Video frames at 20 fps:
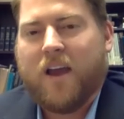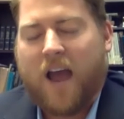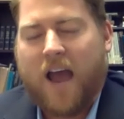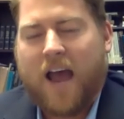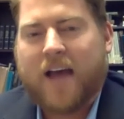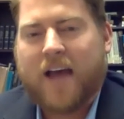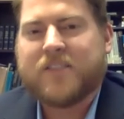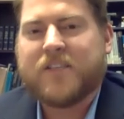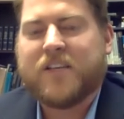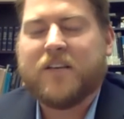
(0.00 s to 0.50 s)

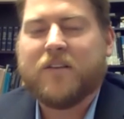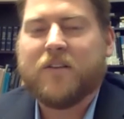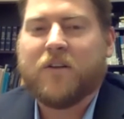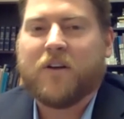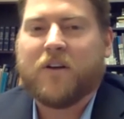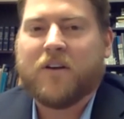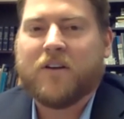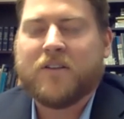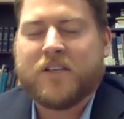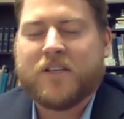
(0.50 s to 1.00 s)
as he
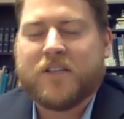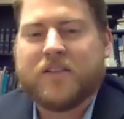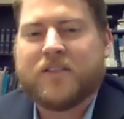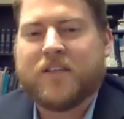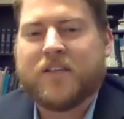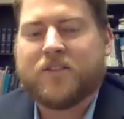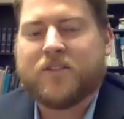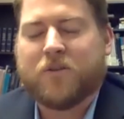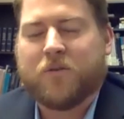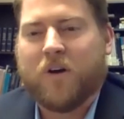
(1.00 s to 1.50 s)
learns his
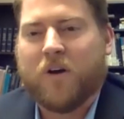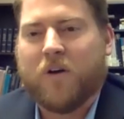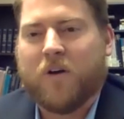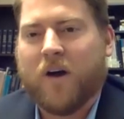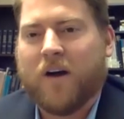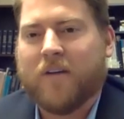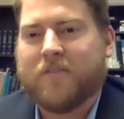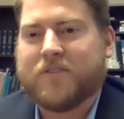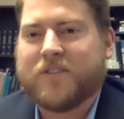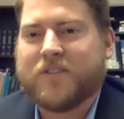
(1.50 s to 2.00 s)

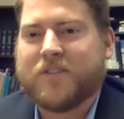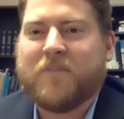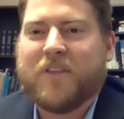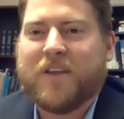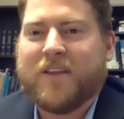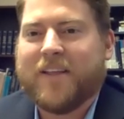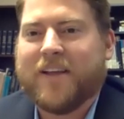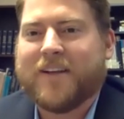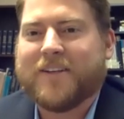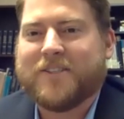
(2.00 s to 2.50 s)
Cicero, of
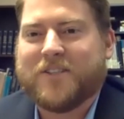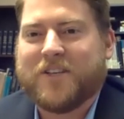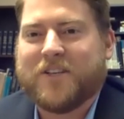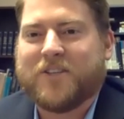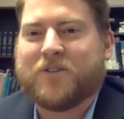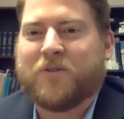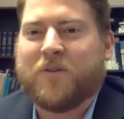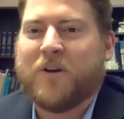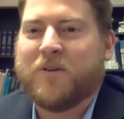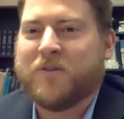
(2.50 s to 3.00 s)
something that
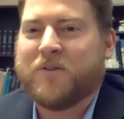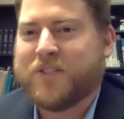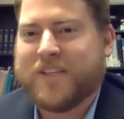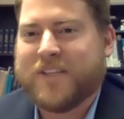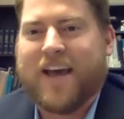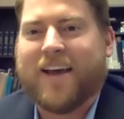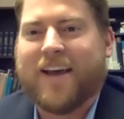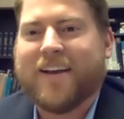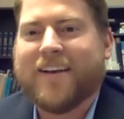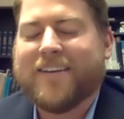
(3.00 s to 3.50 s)
Cicero
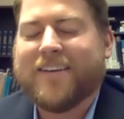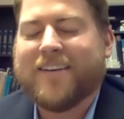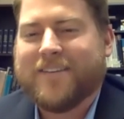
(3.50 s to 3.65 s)
said.